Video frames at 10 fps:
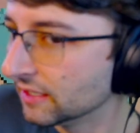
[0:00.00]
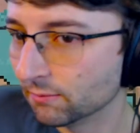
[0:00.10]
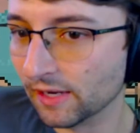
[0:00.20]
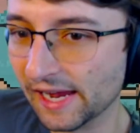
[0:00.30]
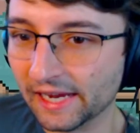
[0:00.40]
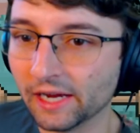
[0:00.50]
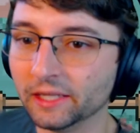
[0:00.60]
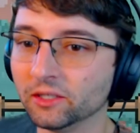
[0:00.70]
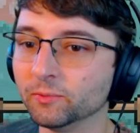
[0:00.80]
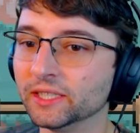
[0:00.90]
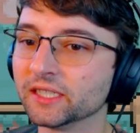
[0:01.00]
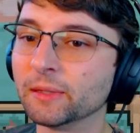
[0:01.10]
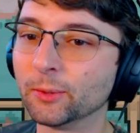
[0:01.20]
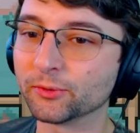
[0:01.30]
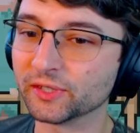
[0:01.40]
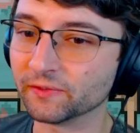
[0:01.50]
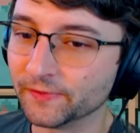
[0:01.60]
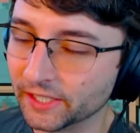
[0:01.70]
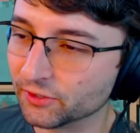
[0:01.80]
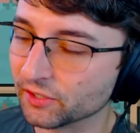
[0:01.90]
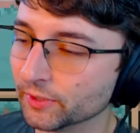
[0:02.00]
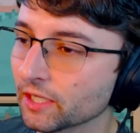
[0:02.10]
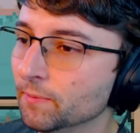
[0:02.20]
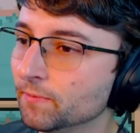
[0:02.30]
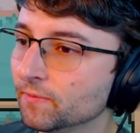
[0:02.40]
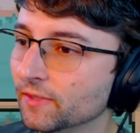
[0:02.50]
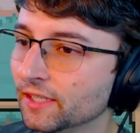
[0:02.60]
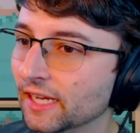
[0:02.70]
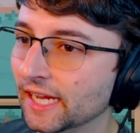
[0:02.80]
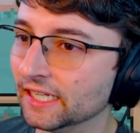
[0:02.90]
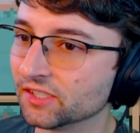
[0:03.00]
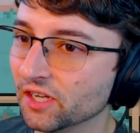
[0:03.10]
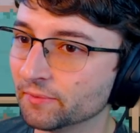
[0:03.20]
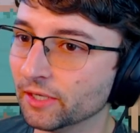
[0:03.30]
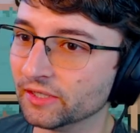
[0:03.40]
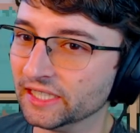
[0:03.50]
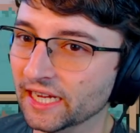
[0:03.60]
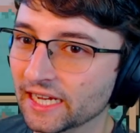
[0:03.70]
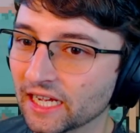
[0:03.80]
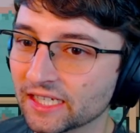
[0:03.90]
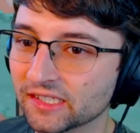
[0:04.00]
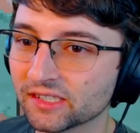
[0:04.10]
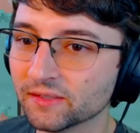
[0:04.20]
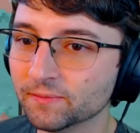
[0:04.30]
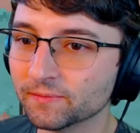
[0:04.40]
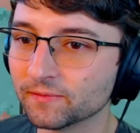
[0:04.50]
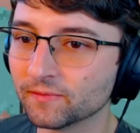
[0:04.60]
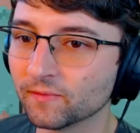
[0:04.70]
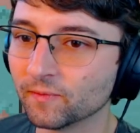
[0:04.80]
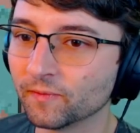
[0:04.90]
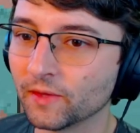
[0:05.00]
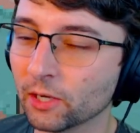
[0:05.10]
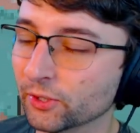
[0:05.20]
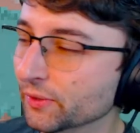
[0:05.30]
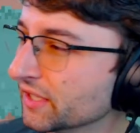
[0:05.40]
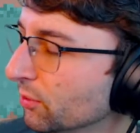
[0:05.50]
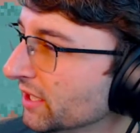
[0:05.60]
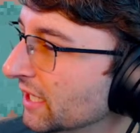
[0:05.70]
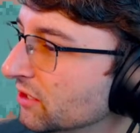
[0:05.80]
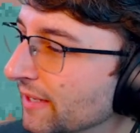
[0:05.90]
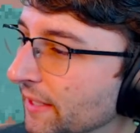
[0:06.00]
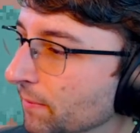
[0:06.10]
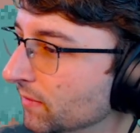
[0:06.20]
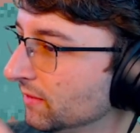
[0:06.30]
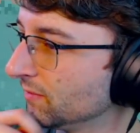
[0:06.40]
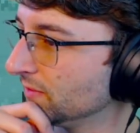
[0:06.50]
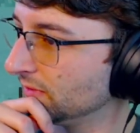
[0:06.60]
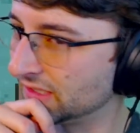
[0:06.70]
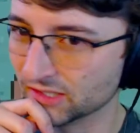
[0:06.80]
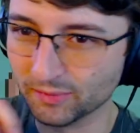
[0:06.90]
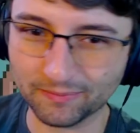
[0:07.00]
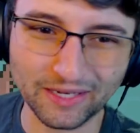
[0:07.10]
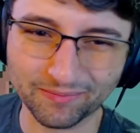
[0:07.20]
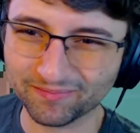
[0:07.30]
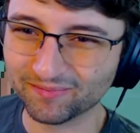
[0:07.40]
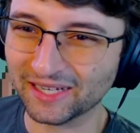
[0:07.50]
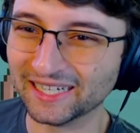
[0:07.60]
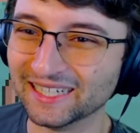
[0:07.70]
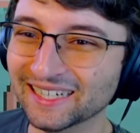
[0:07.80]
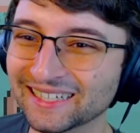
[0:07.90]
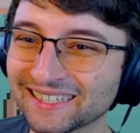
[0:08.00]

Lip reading: my AI a little bit because my most recent video just went up. And it's talking about the AI system. How are you doing this morning? Not too bad. Excuse me, man. My